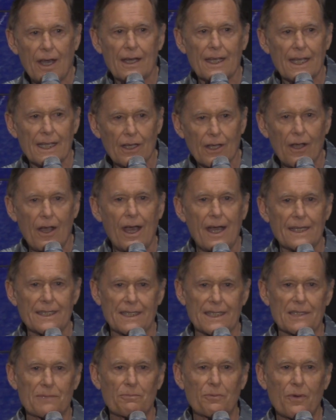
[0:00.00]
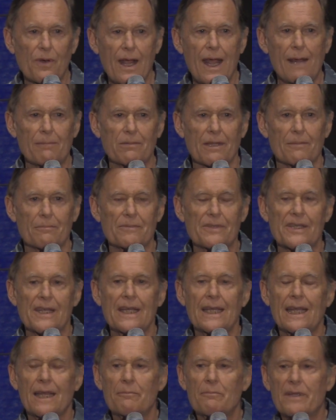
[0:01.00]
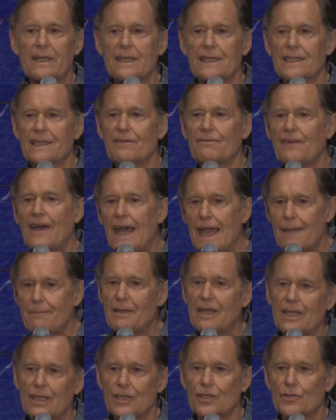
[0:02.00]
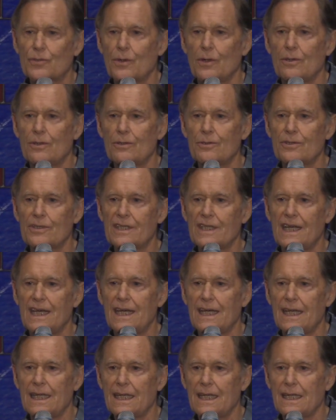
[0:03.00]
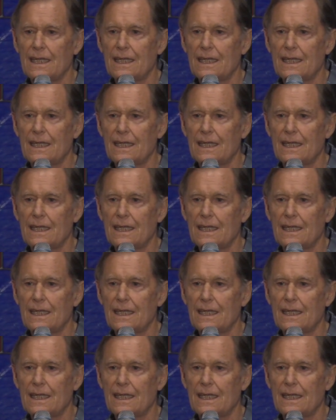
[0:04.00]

it causes problems because if I'm in control, who's not?